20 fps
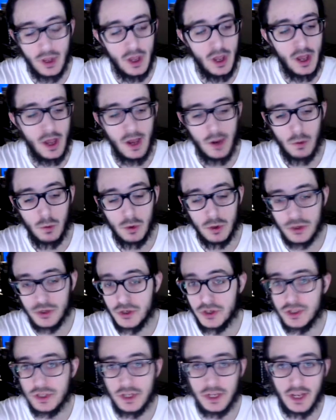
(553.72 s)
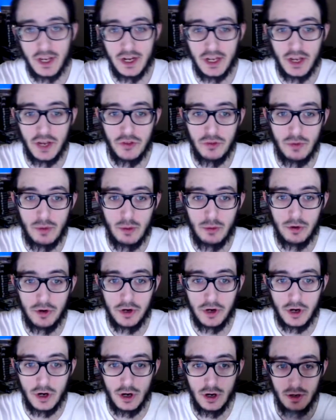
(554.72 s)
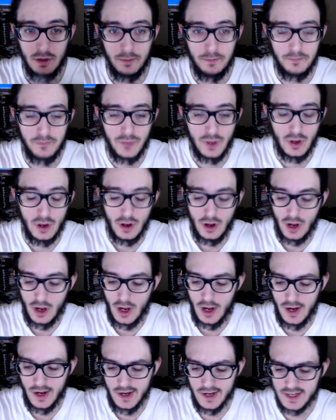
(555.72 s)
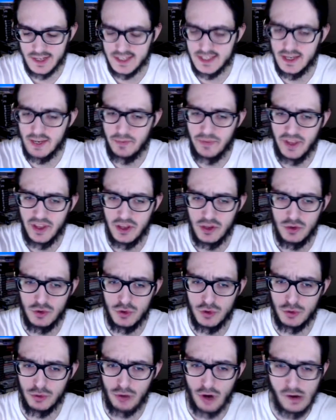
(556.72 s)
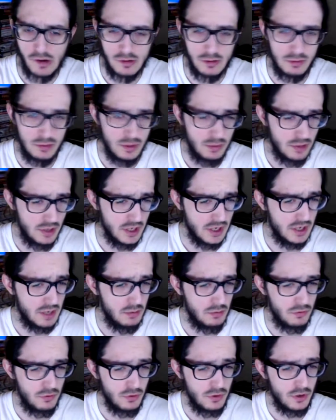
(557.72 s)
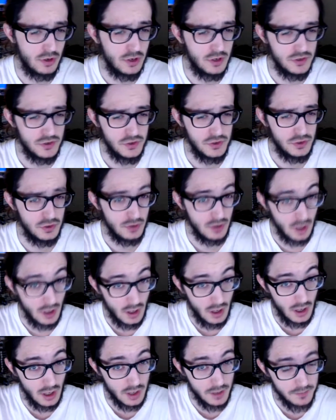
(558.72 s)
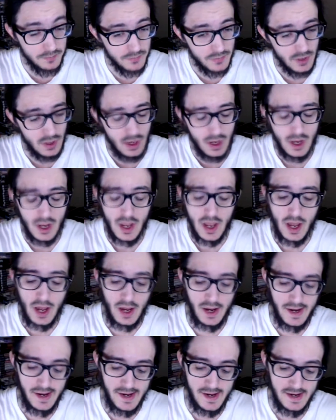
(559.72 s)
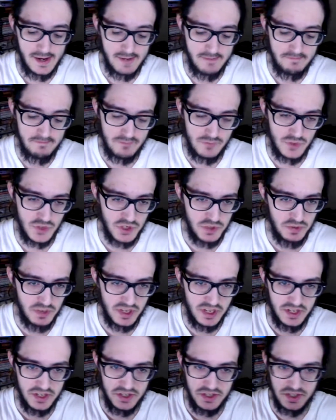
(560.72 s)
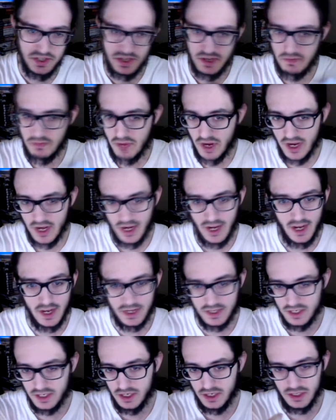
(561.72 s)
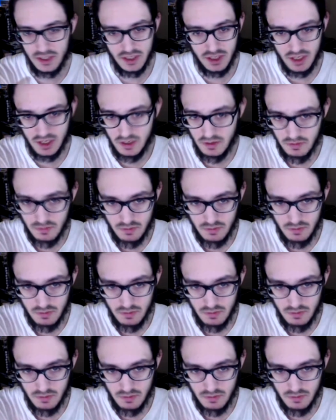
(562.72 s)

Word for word: it works just like any other memory card uh, except that you should probably plug it in before the console's turned on uh, just because it might accidentally